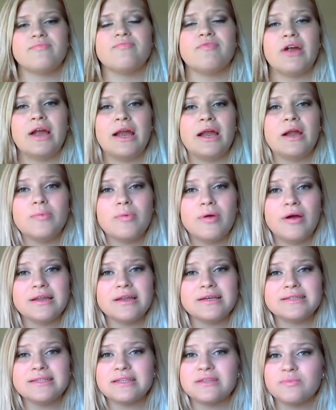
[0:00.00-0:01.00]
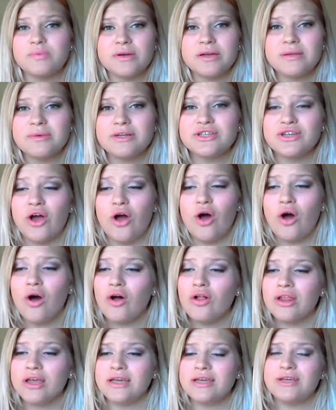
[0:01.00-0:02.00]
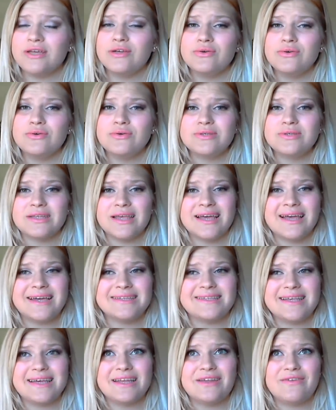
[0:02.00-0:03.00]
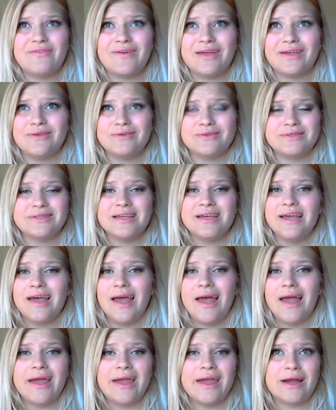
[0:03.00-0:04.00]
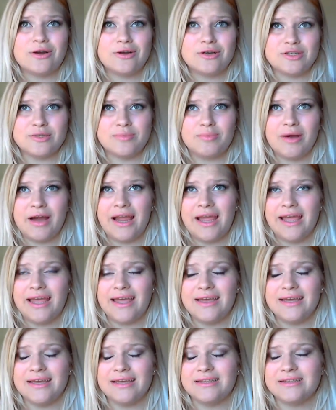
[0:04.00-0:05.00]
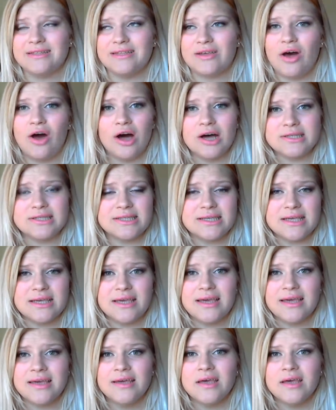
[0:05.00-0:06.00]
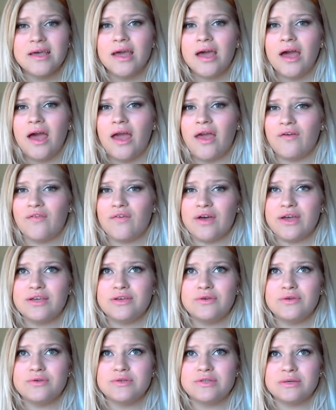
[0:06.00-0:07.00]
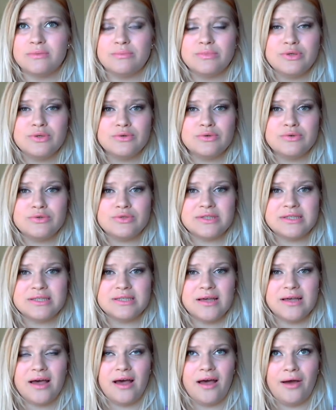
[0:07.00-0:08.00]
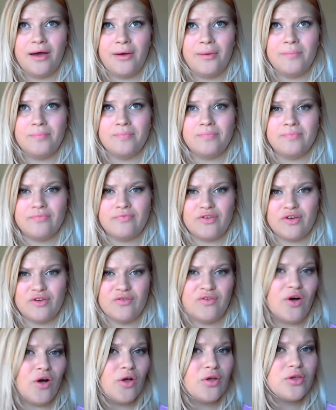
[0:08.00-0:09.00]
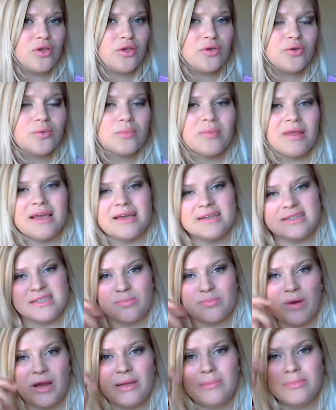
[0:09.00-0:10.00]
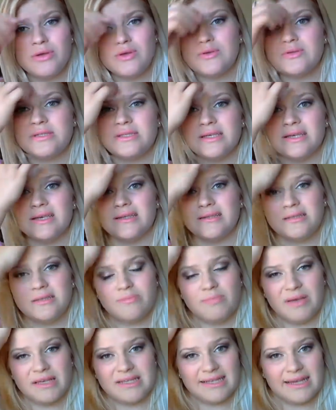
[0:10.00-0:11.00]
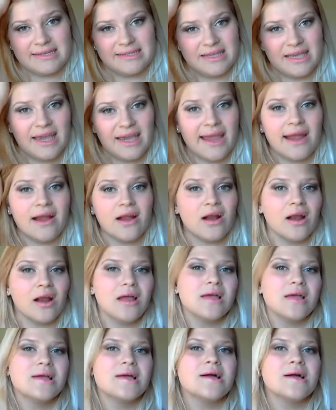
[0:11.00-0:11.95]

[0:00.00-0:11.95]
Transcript: for hair products, that's pretty much all I use. Like I said, if I use a hairspray, it's Aussie. If I use a mousse for volume, like a spray mousse, it's Big Sexy Hair.